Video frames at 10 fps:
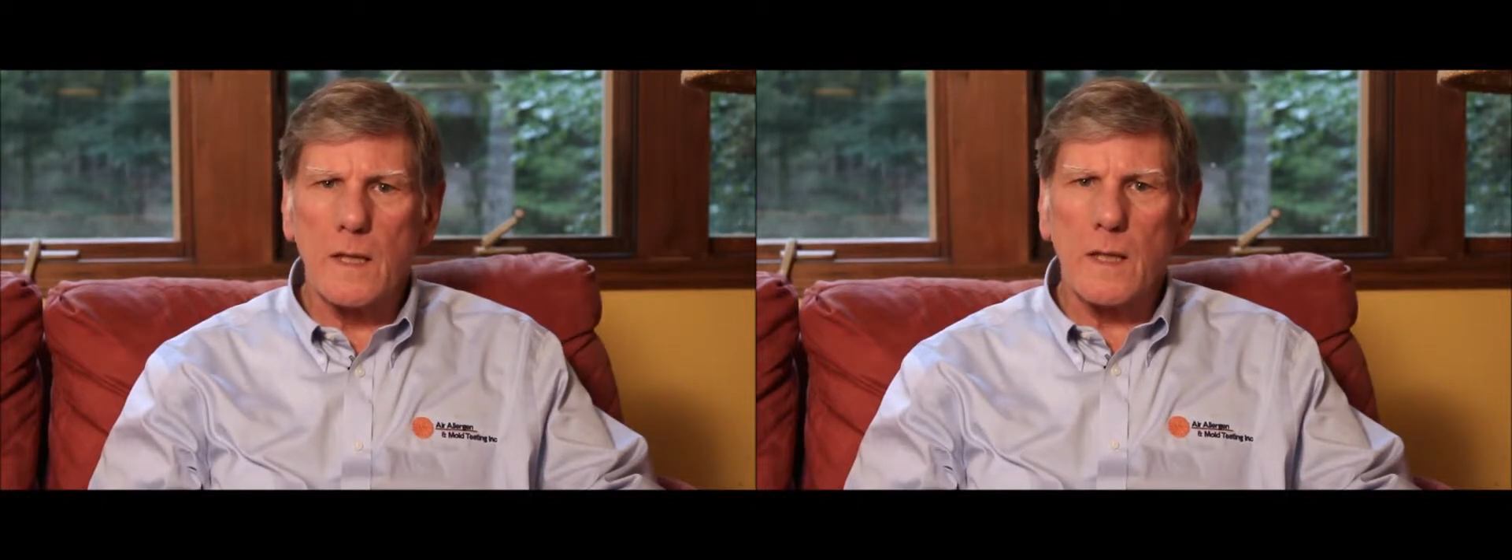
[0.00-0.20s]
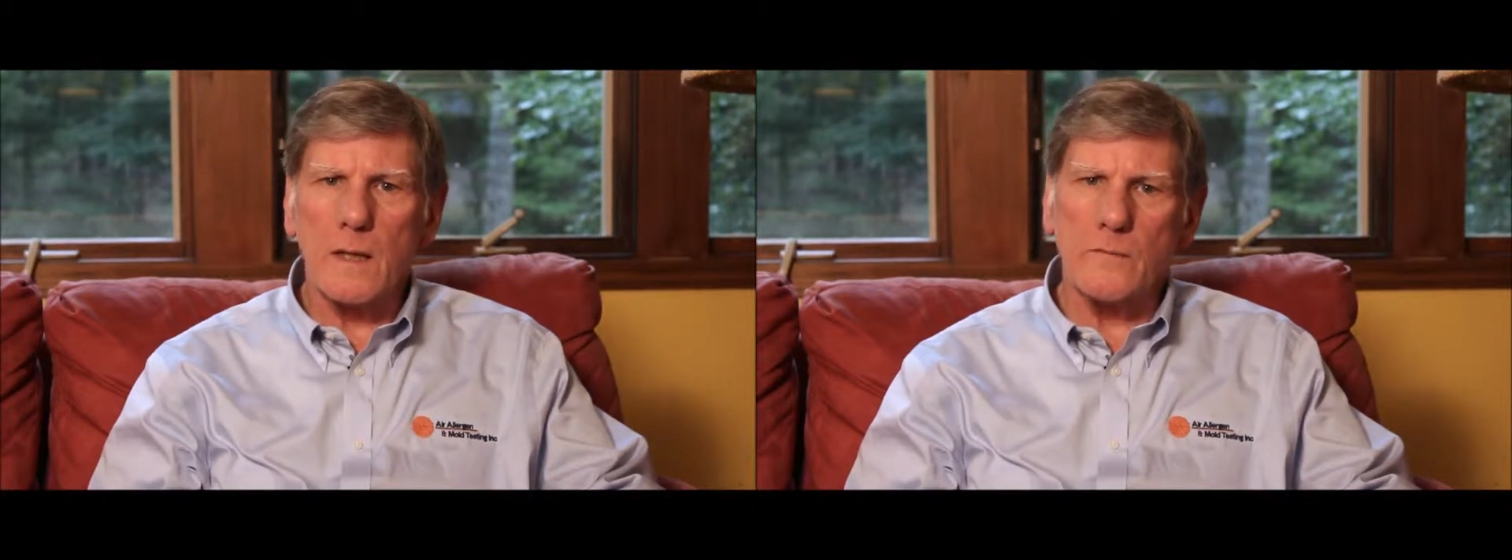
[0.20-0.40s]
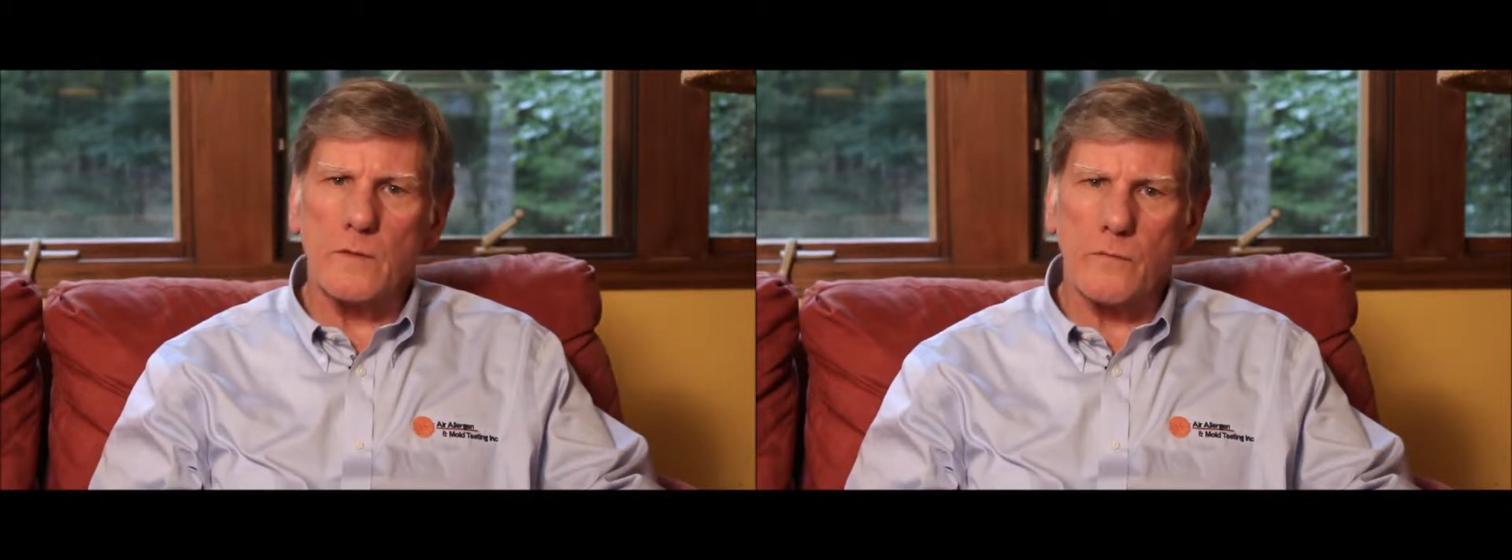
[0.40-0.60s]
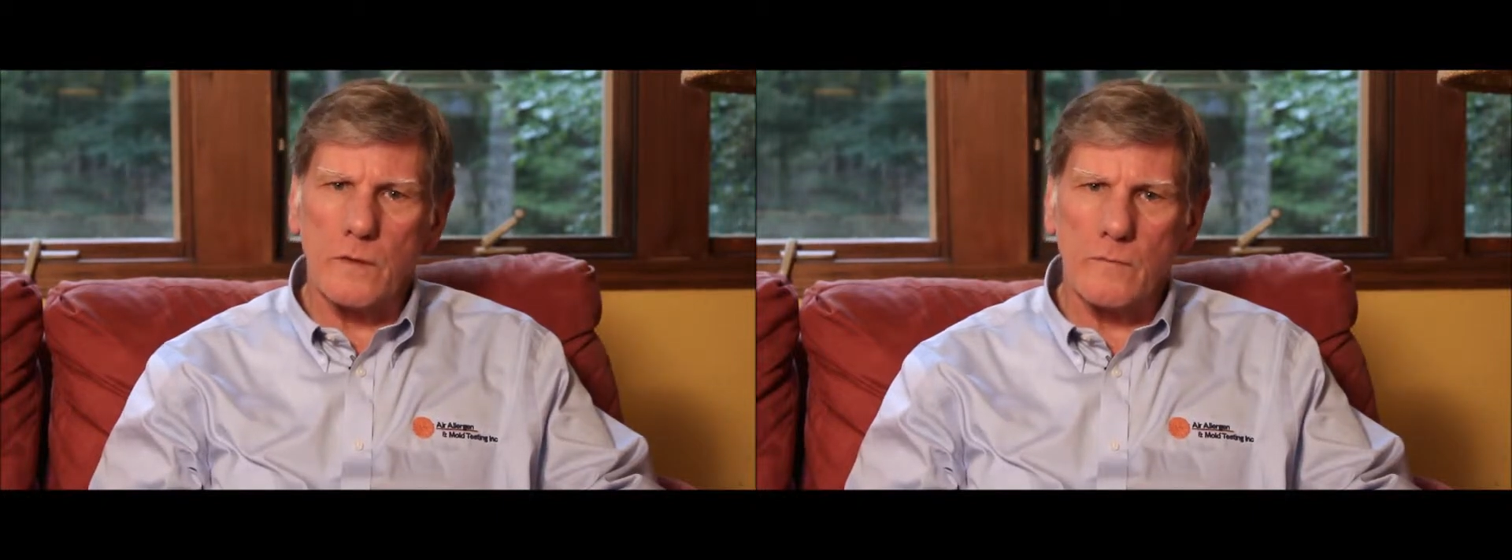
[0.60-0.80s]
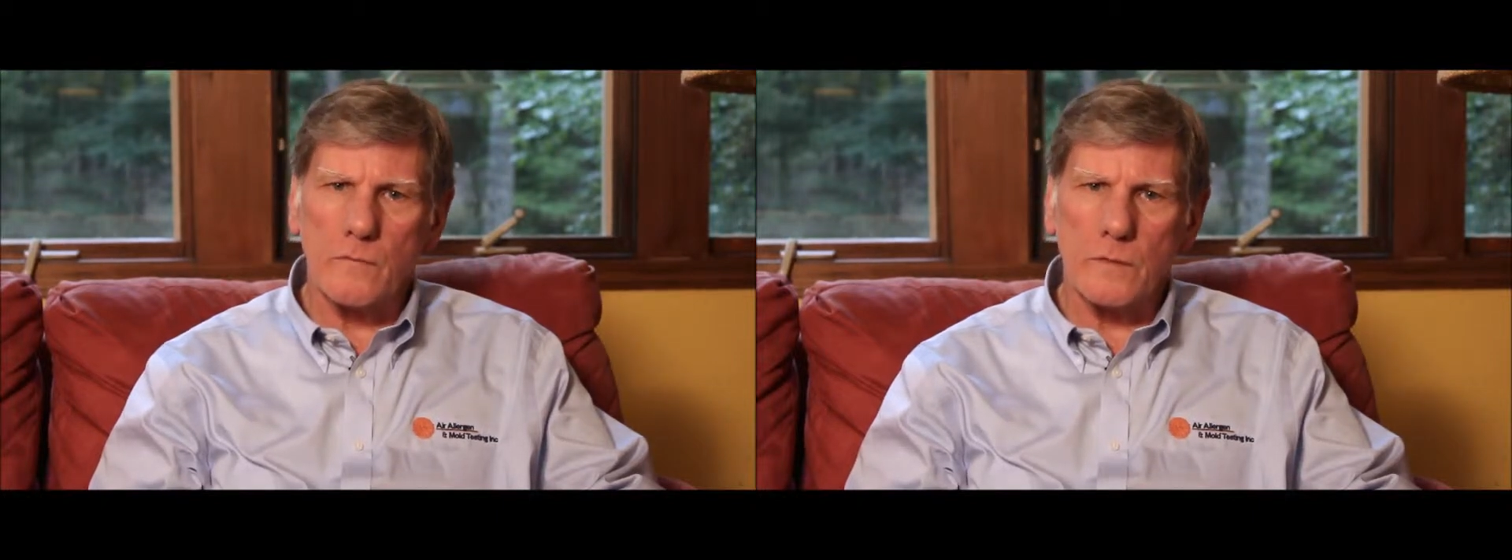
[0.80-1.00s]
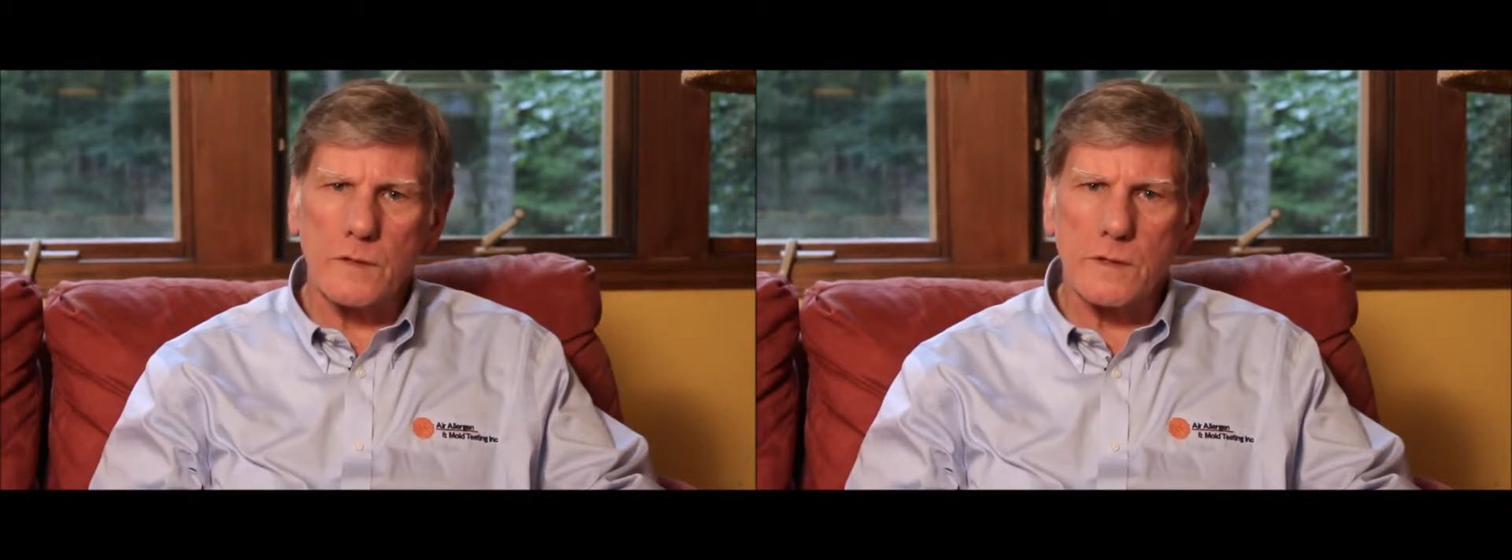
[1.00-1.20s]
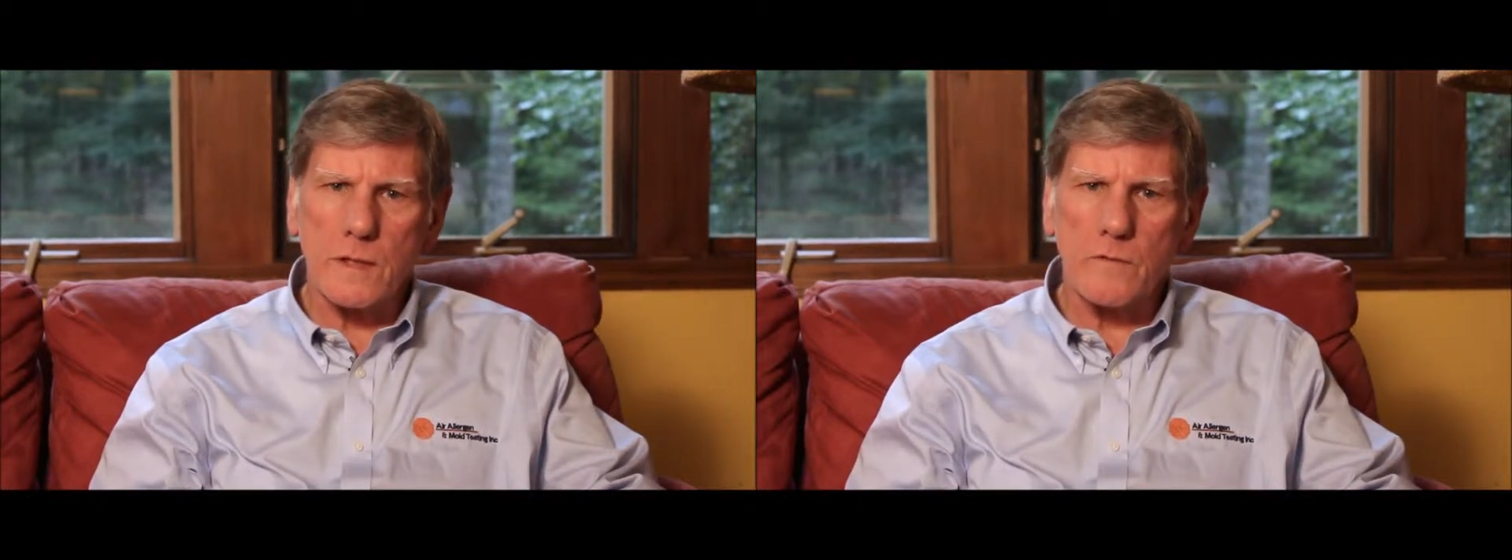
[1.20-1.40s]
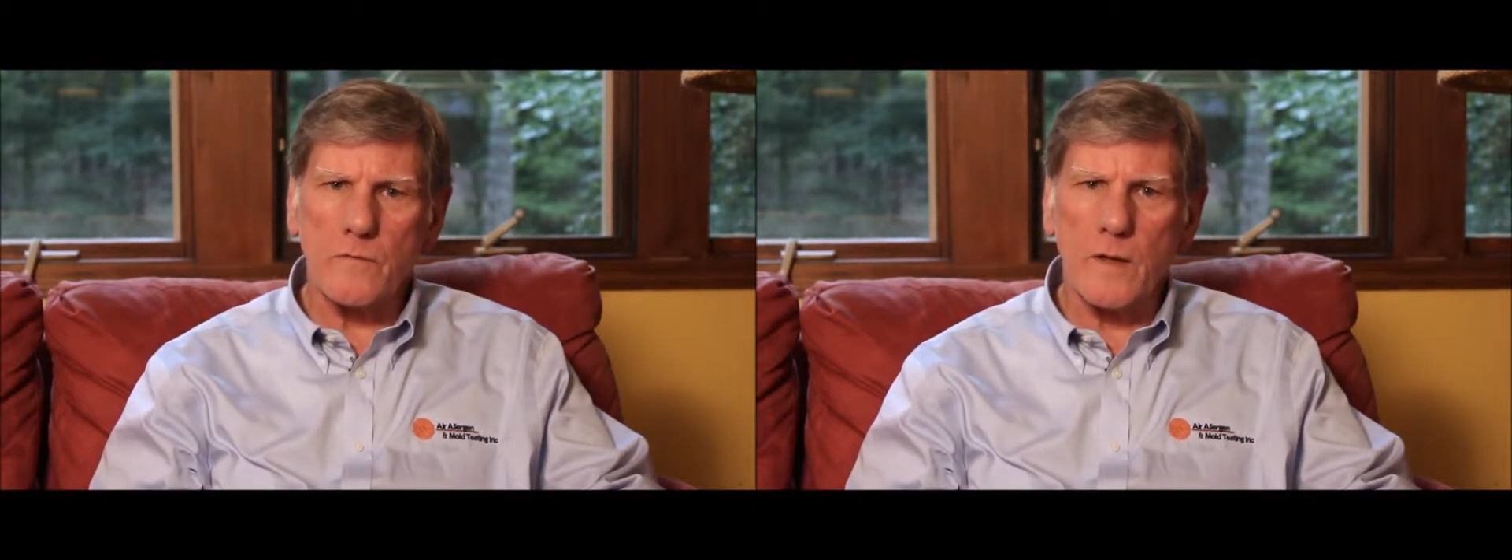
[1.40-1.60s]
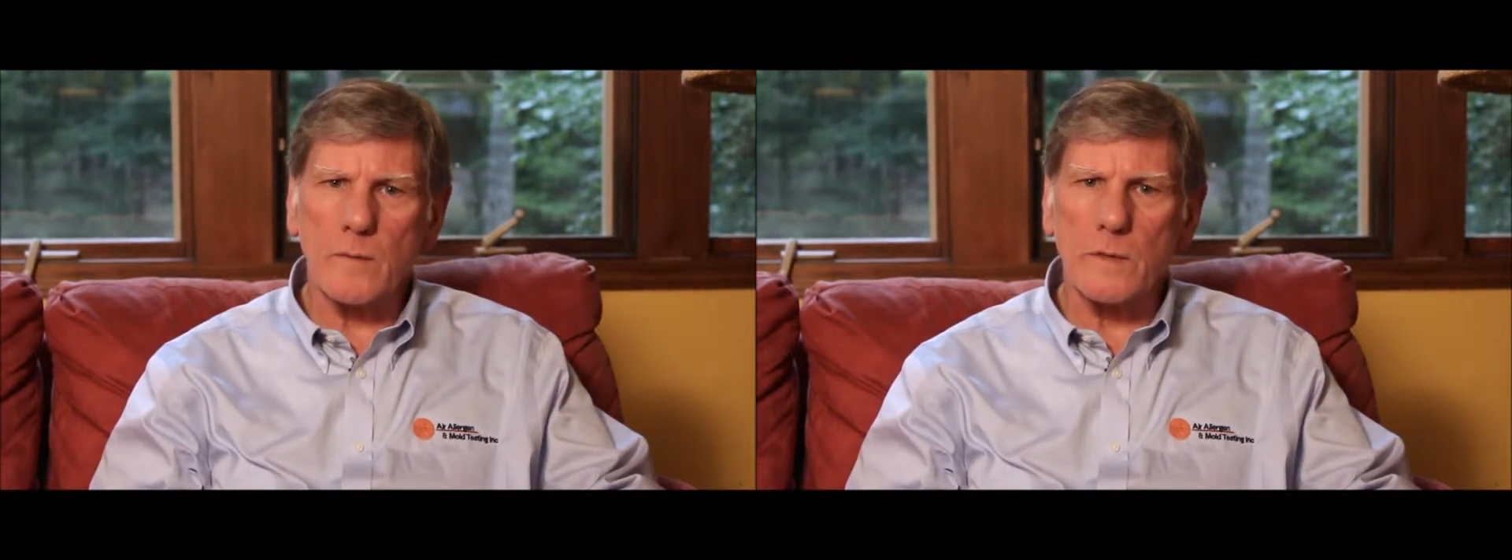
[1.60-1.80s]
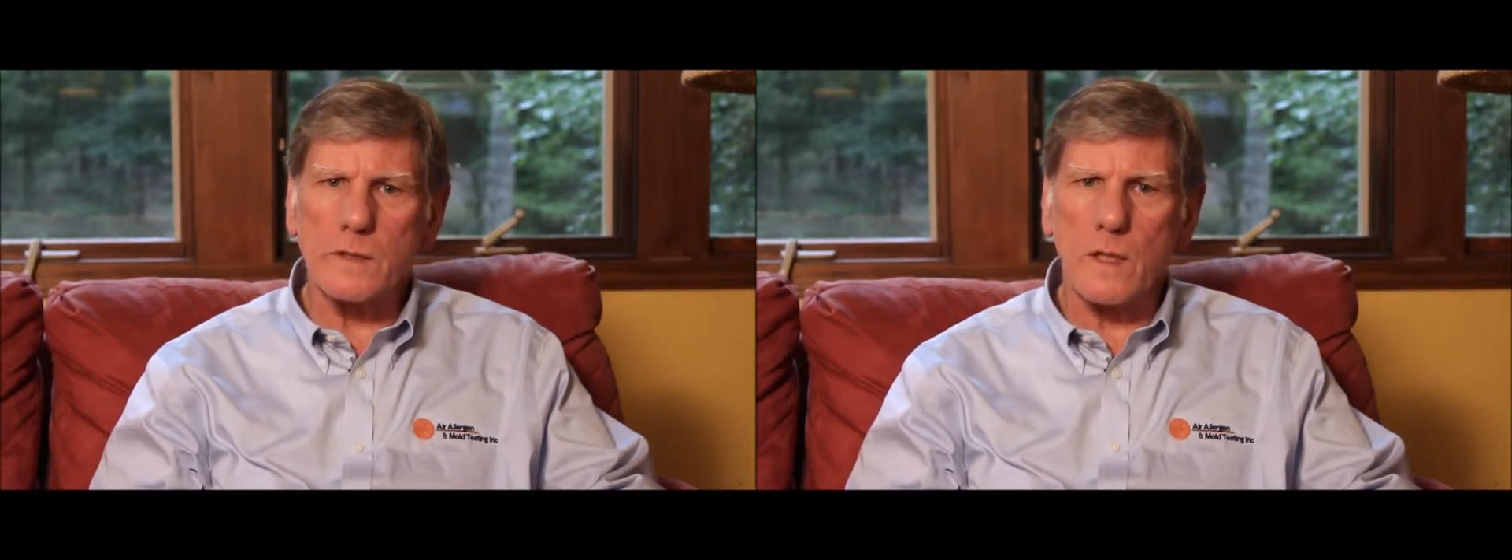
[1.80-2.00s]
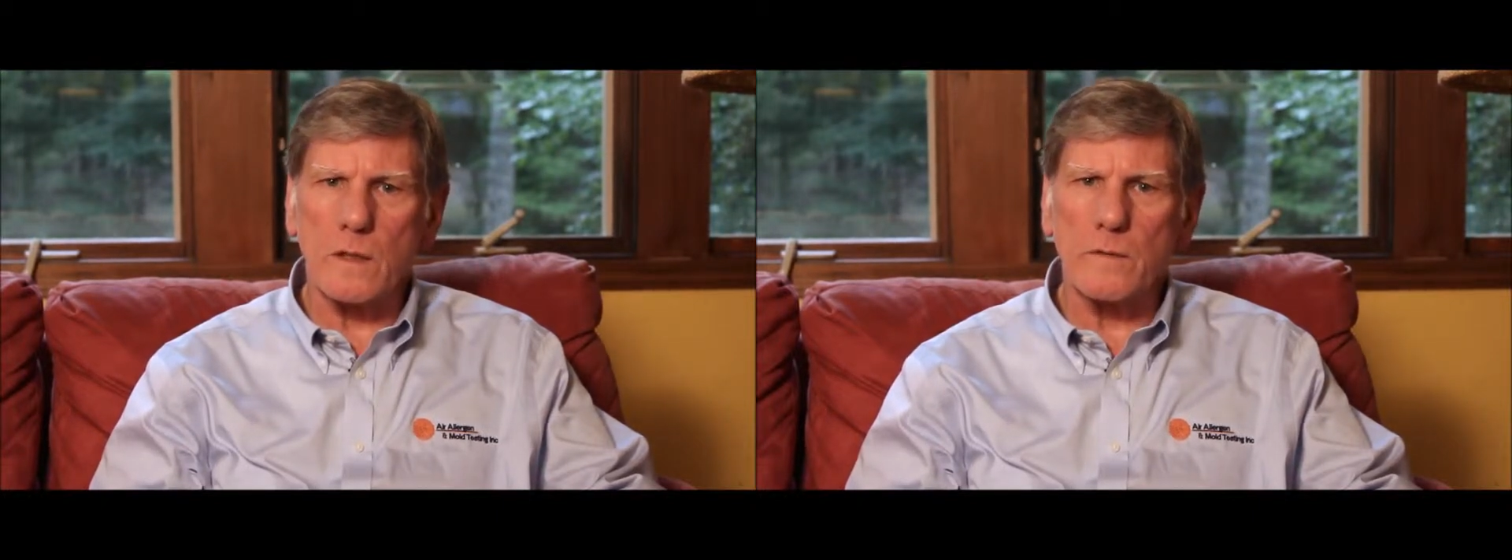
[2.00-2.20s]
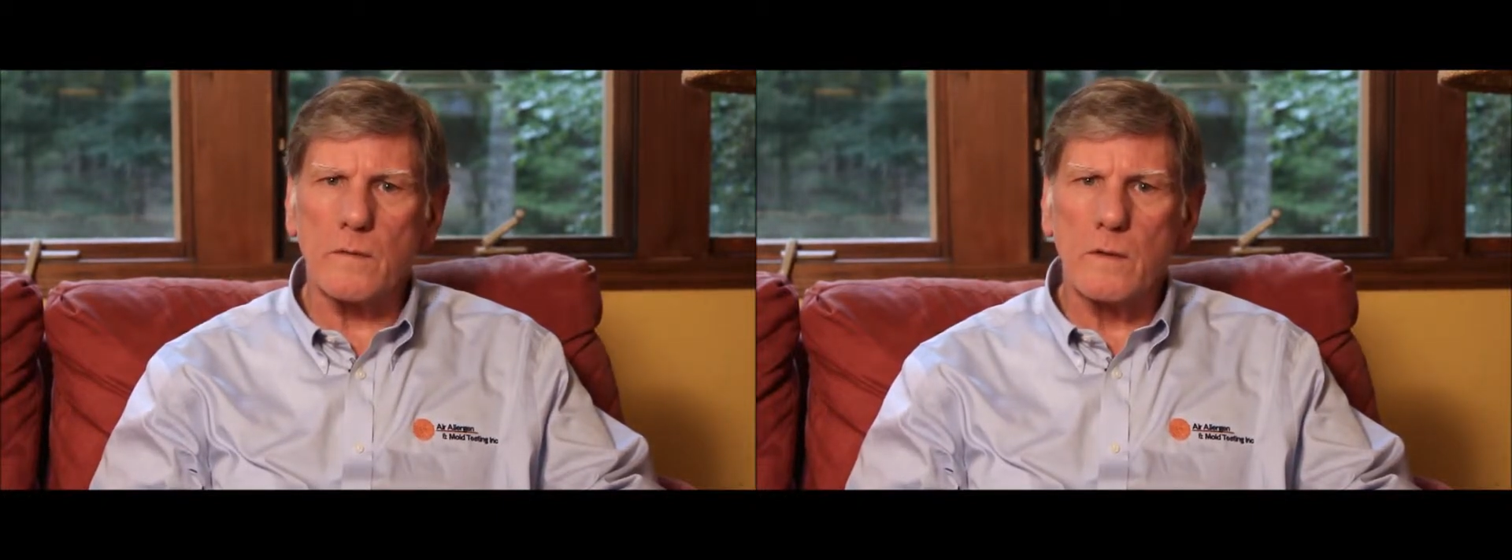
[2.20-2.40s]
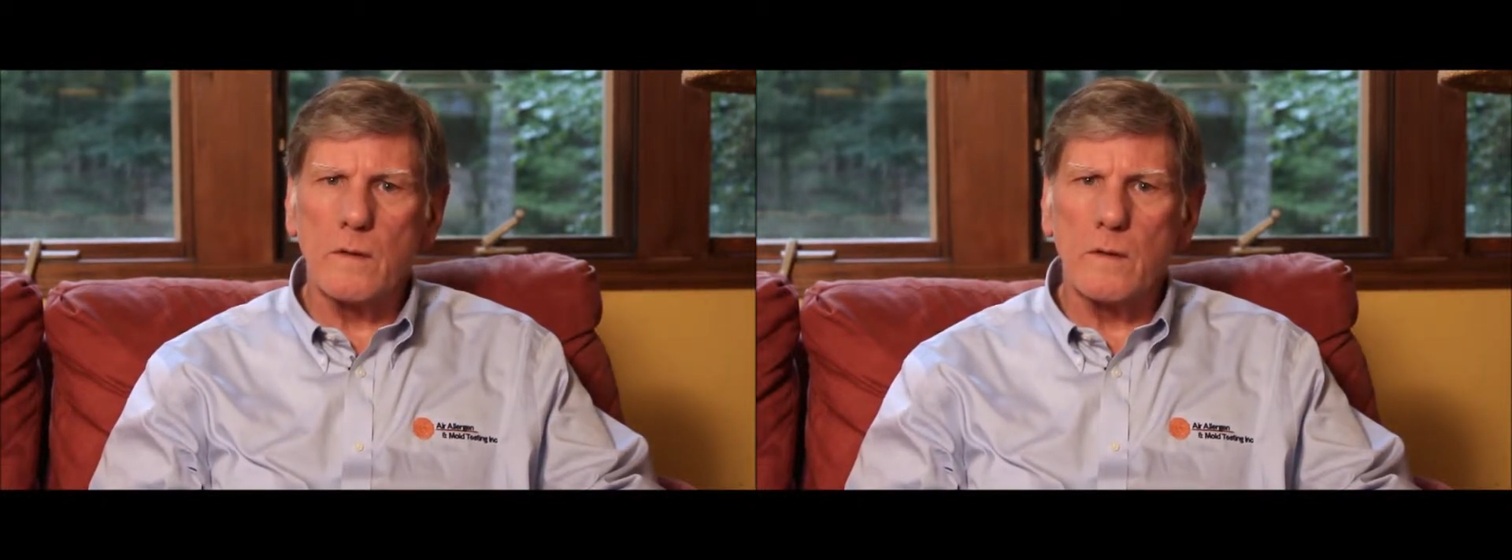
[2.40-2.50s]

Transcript: have different influence on your family's health,